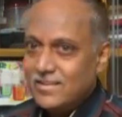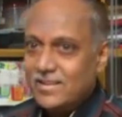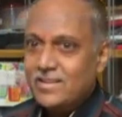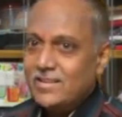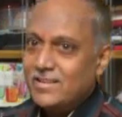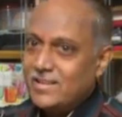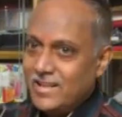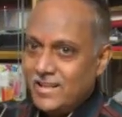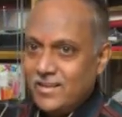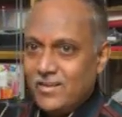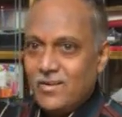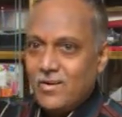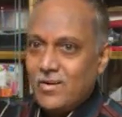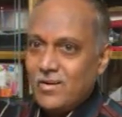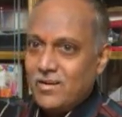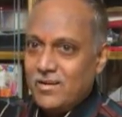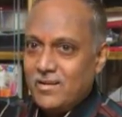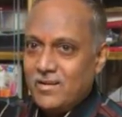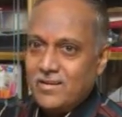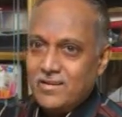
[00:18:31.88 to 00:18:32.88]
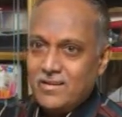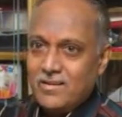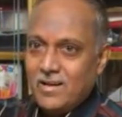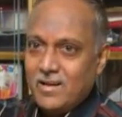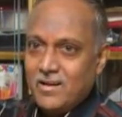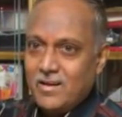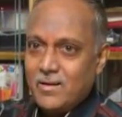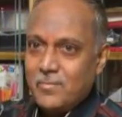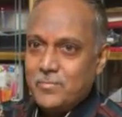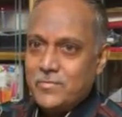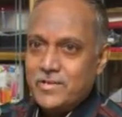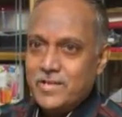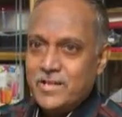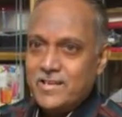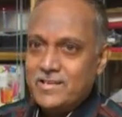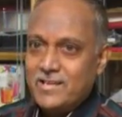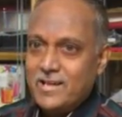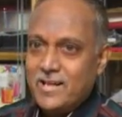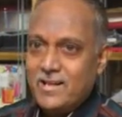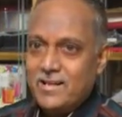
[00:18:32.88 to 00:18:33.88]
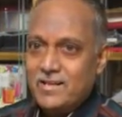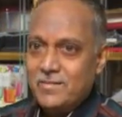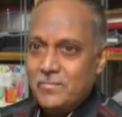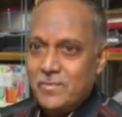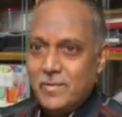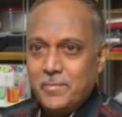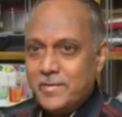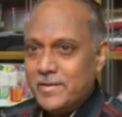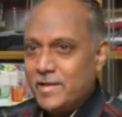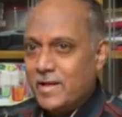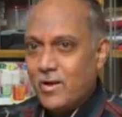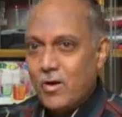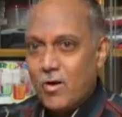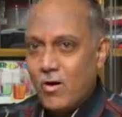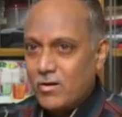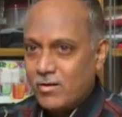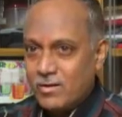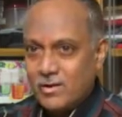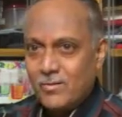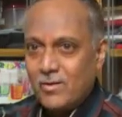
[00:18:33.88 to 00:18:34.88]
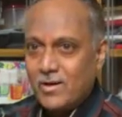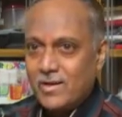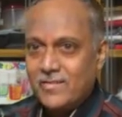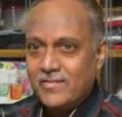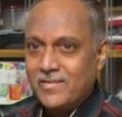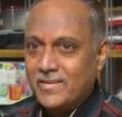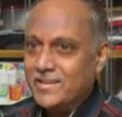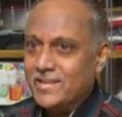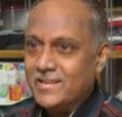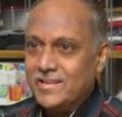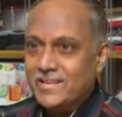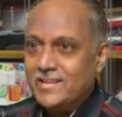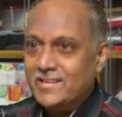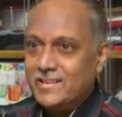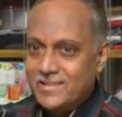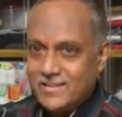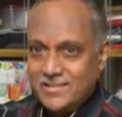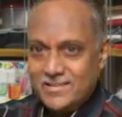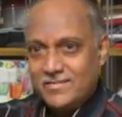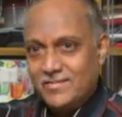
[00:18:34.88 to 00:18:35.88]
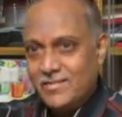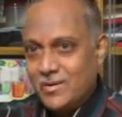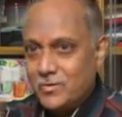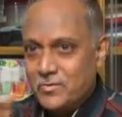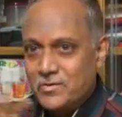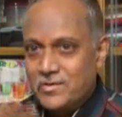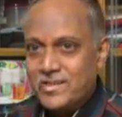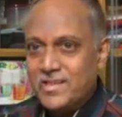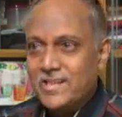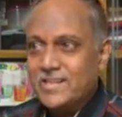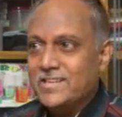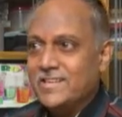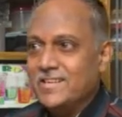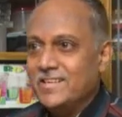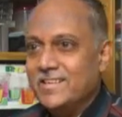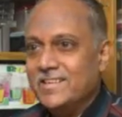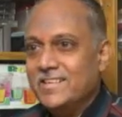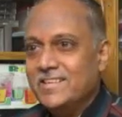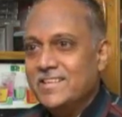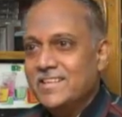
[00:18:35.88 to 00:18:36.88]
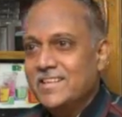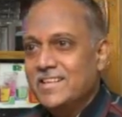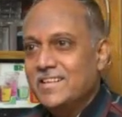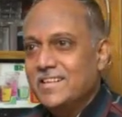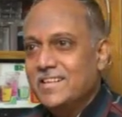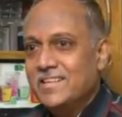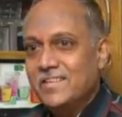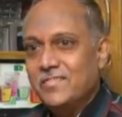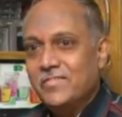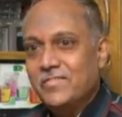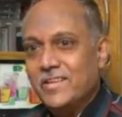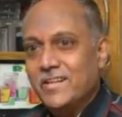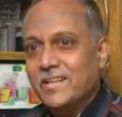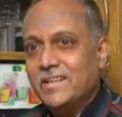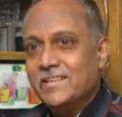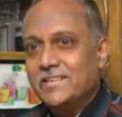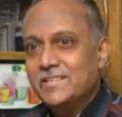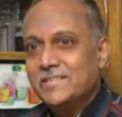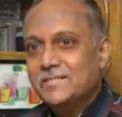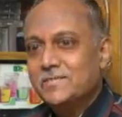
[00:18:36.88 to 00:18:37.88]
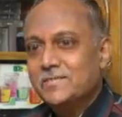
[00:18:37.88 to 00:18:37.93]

And they upstairs, maybe they locked or whatever they did. Downstairs he shifted.